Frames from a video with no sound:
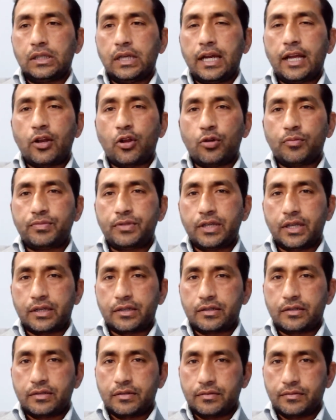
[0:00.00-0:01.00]
an
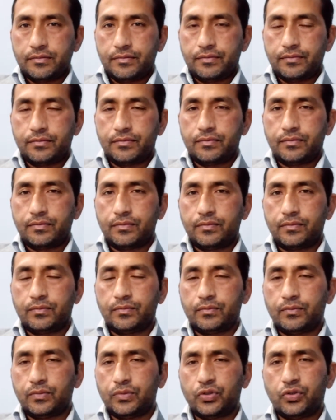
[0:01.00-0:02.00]
object
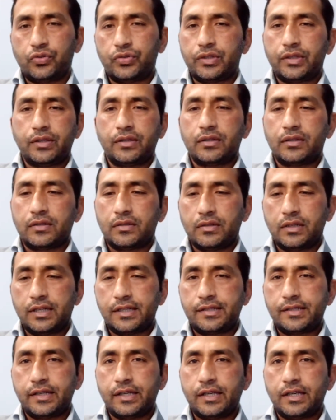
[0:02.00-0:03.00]
using
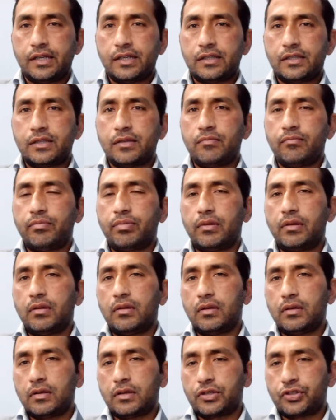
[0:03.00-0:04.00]
let's say a
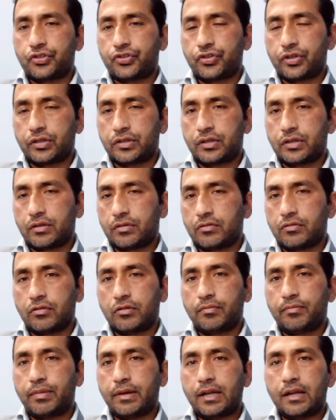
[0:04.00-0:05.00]
simple constructor
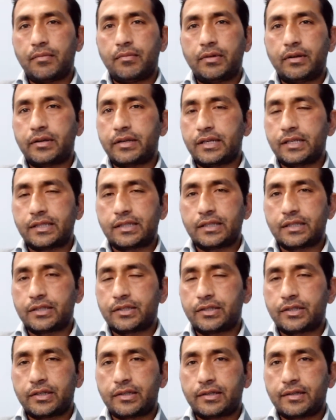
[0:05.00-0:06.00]
called parameterized
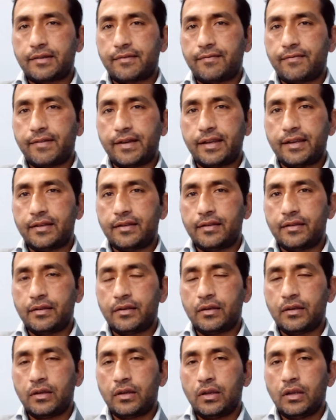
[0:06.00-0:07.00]
constructor. Fine.
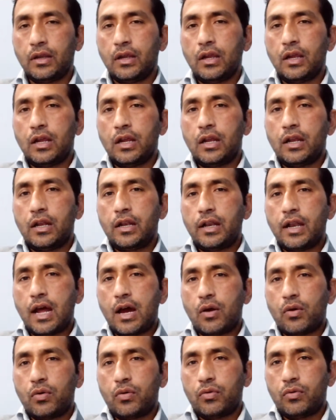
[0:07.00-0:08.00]

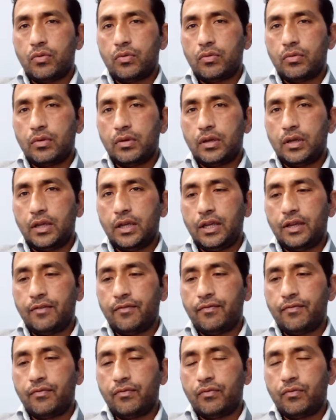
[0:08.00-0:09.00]
Now
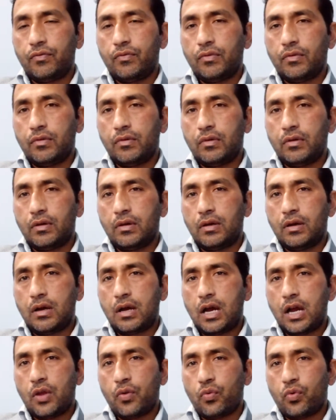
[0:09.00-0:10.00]
if
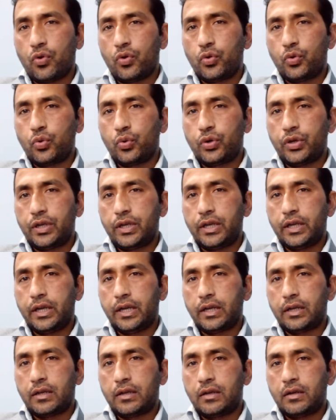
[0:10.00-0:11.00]
I want to
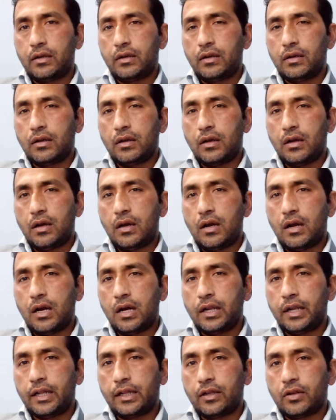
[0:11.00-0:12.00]
create
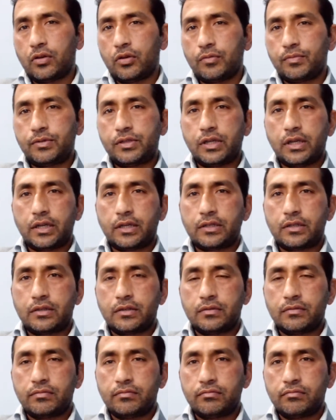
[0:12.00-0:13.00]
another object,